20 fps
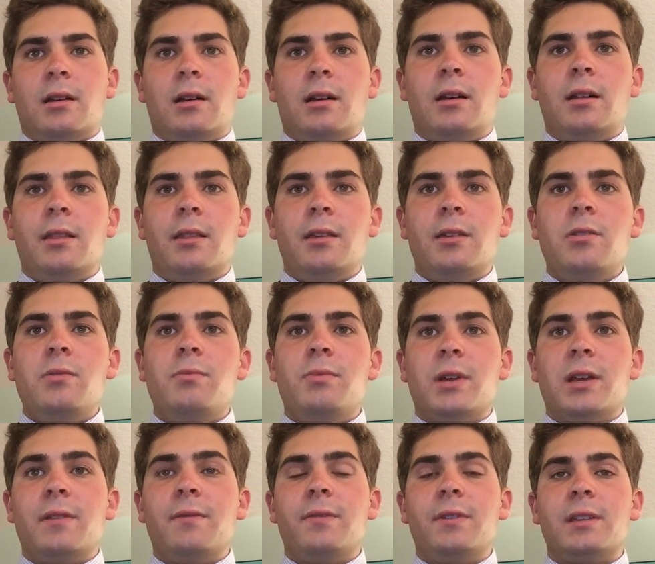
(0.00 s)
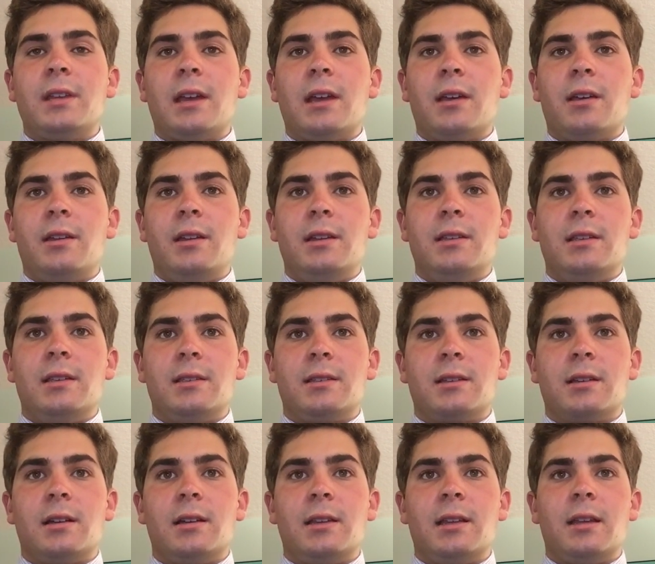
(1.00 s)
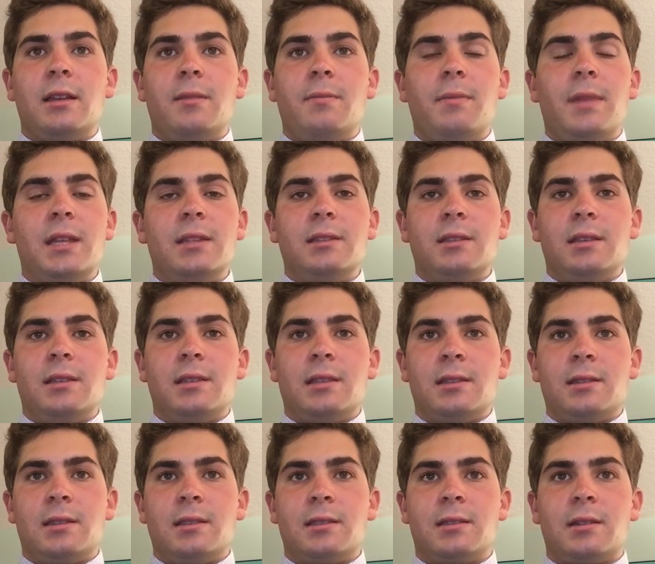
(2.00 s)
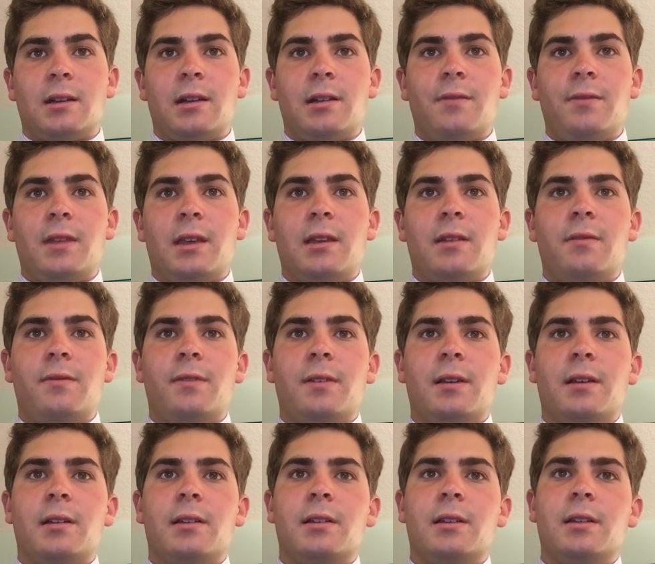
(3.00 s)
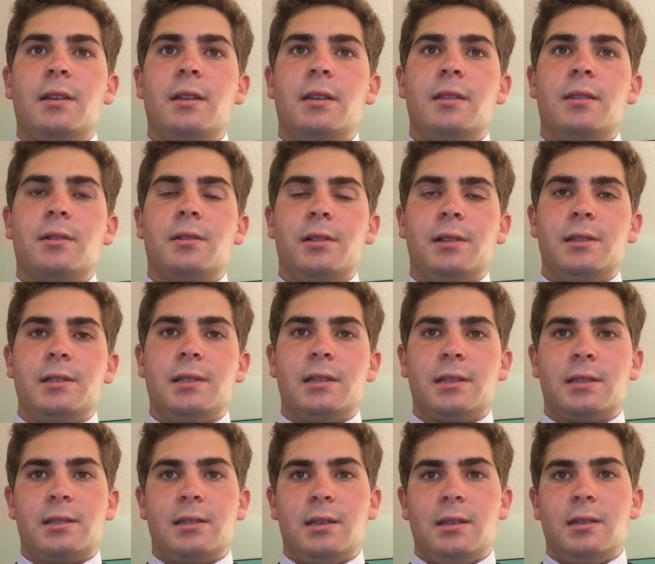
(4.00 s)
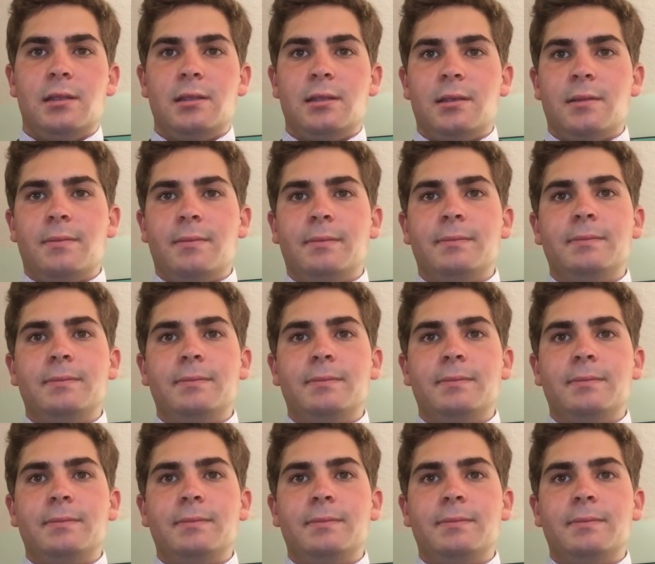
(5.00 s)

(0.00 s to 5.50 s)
Although brain fatalities has gone down immensely since the start of the NFL in the early 60s,